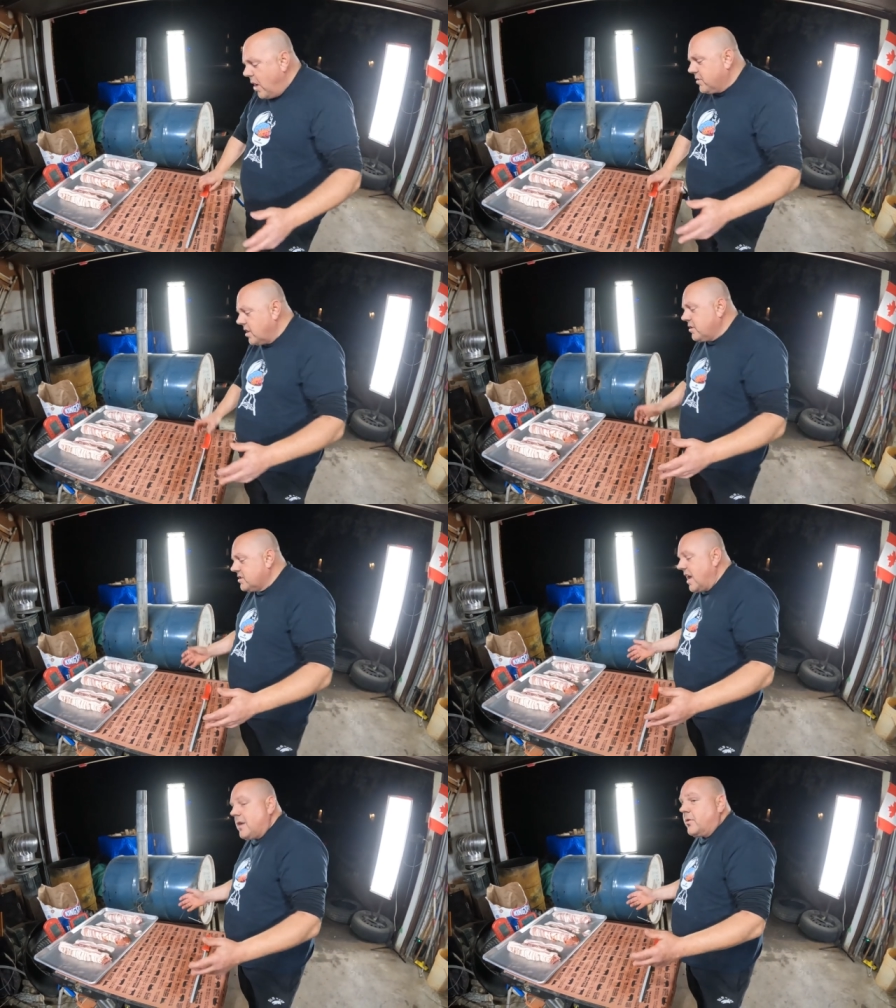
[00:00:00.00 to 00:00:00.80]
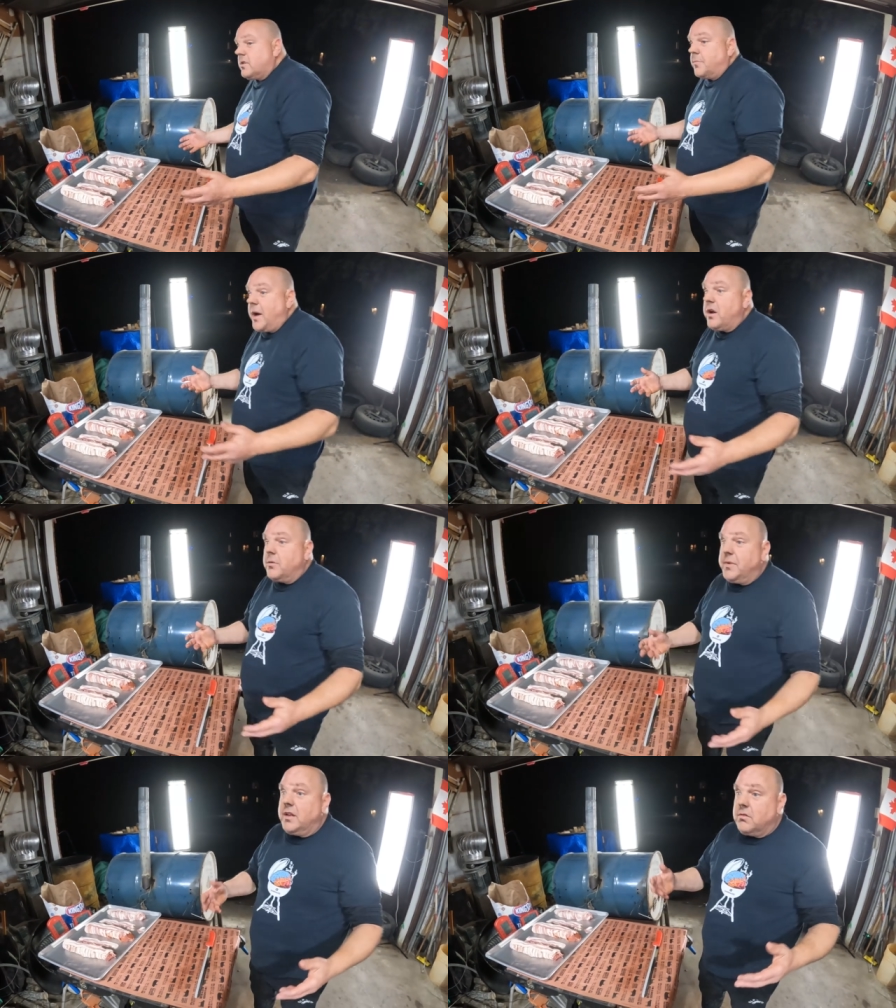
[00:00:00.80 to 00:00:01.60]
that was understandable, because a pound
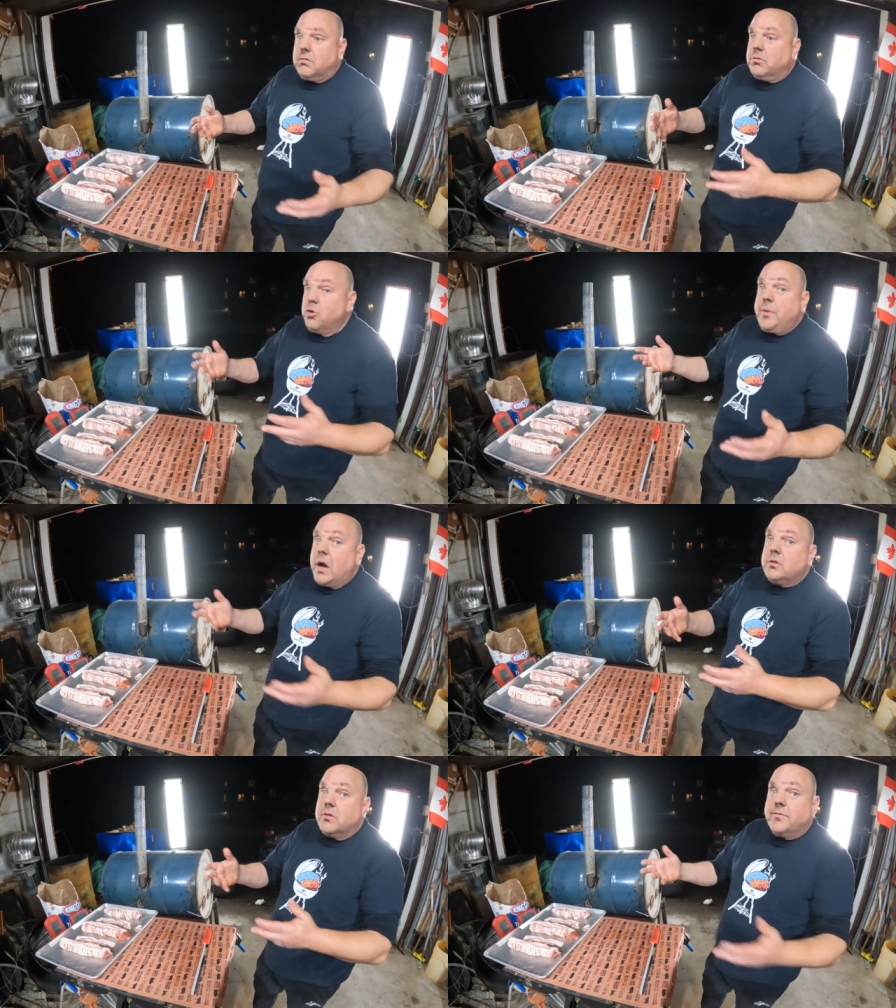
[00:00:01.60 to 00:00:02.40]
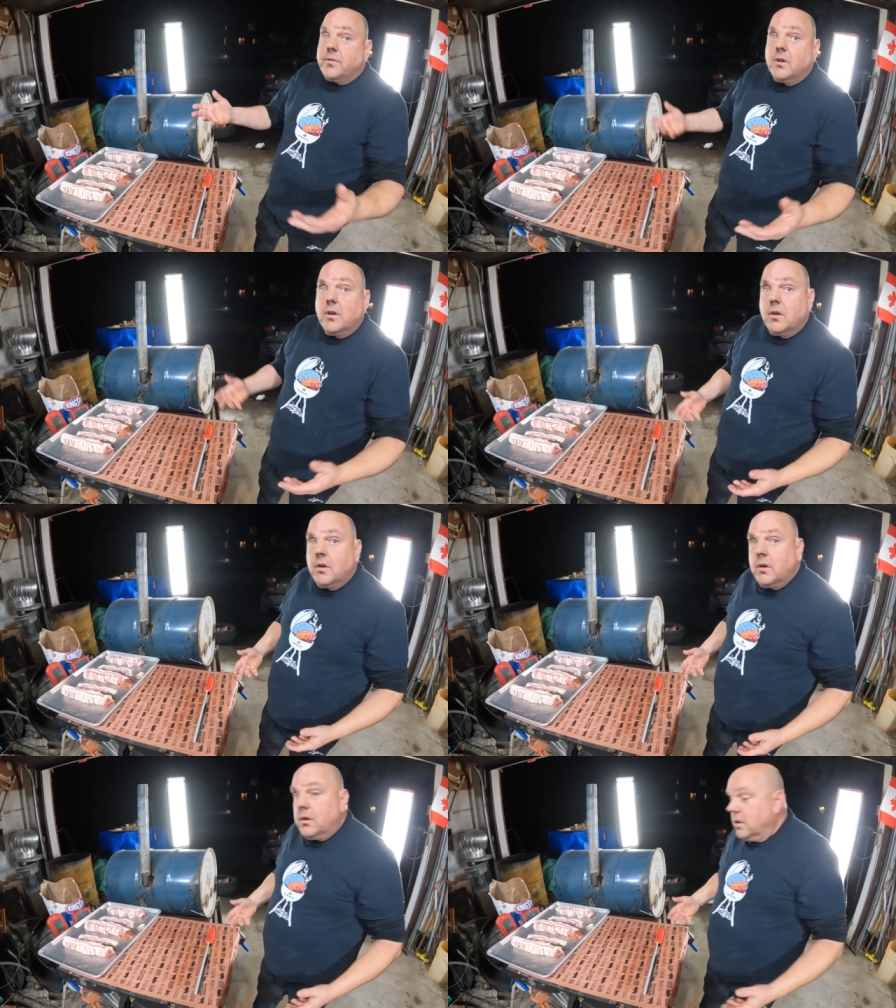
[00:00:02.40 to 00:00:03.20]
of meat, 2 pounds of,
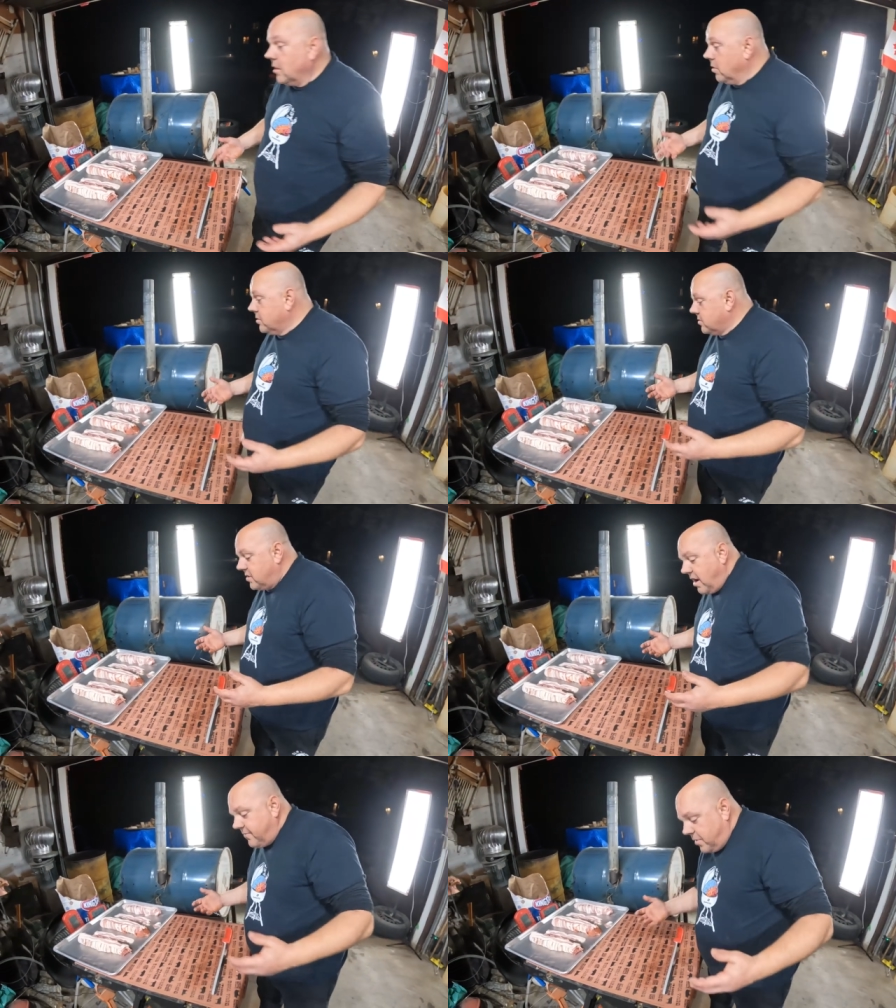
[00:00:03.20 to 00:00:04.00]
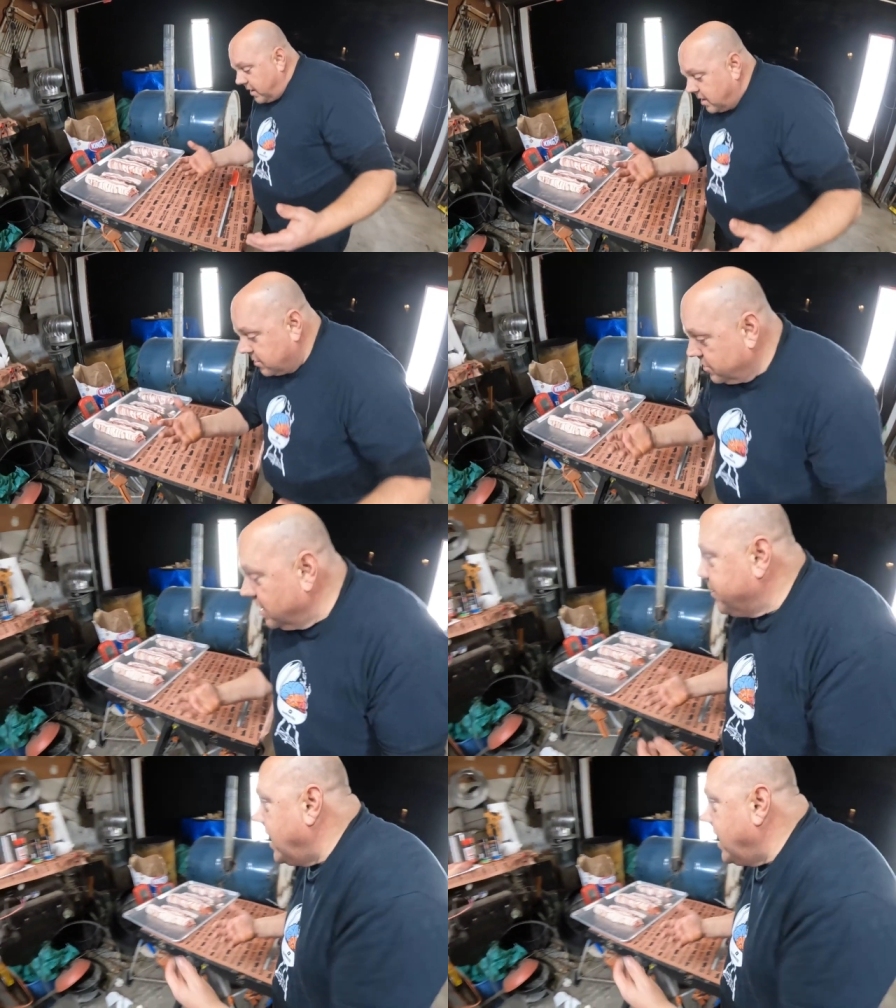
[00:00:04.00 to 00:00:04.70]
stuff. Well, I gotta clean